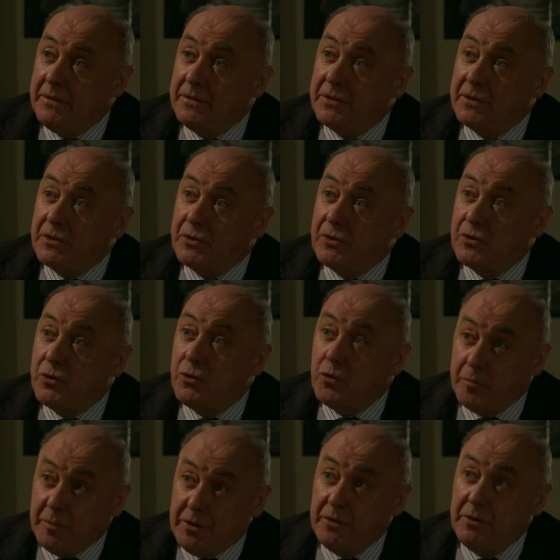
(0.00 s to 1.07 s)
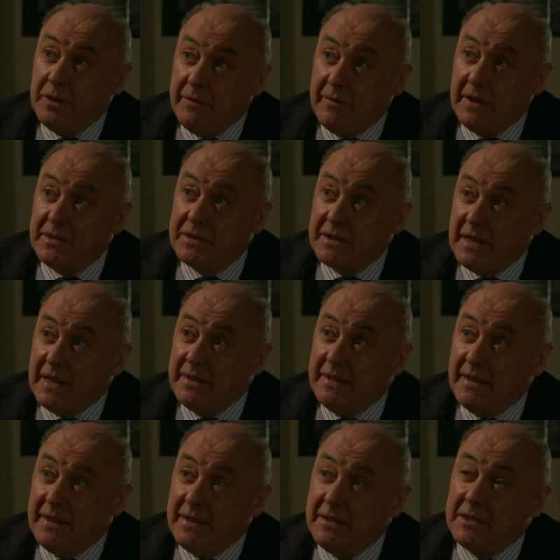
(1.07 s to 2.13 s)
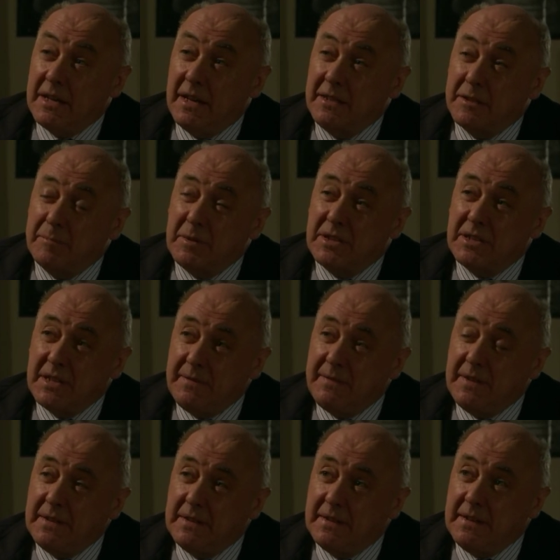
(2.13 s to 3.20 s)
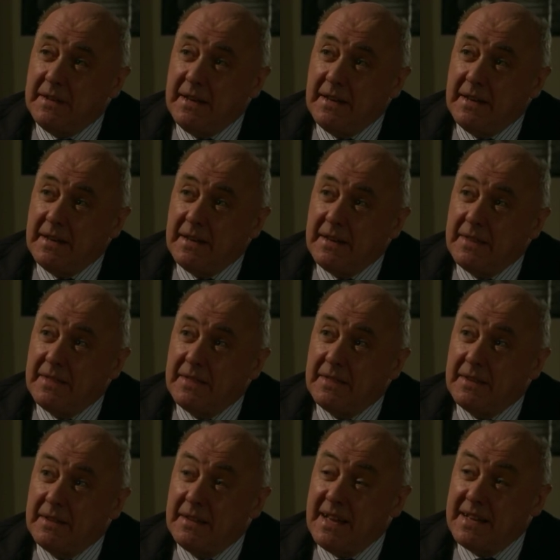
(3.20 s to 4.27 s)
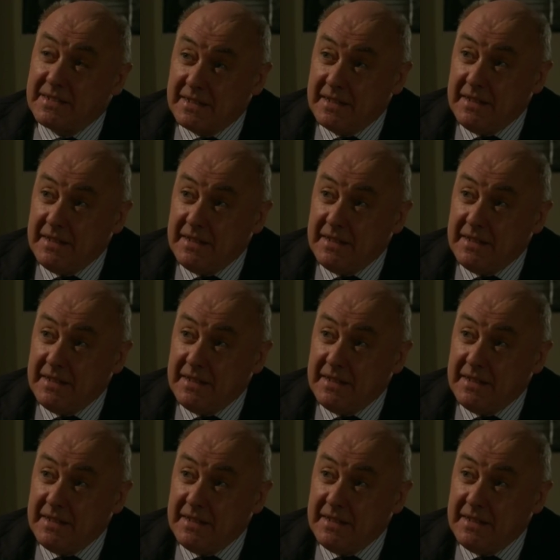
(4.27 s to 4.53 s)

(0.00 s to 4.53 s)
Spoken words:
just talk me through the events of that night and specifically the last